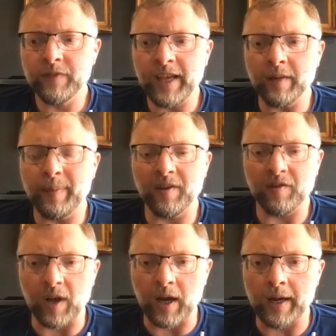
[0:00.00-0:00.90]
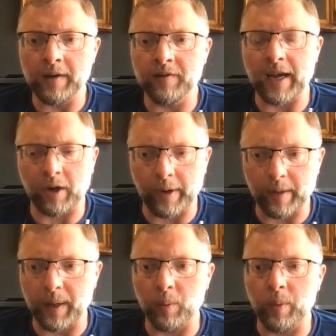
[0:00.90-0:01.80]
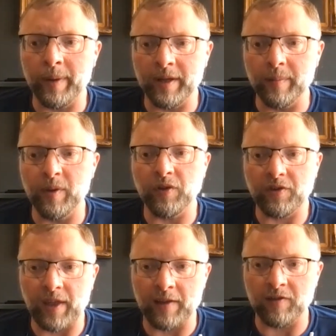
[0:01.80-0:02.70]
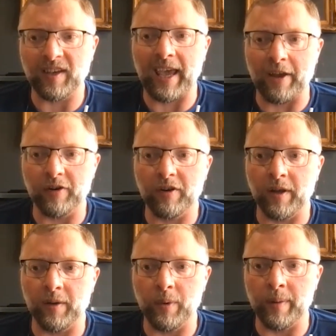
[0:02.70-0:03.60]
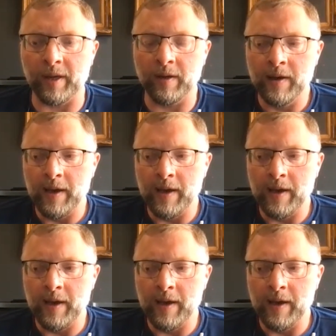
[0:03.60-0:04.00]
tend to be designed, decorated by women. The music tends to cater to the women.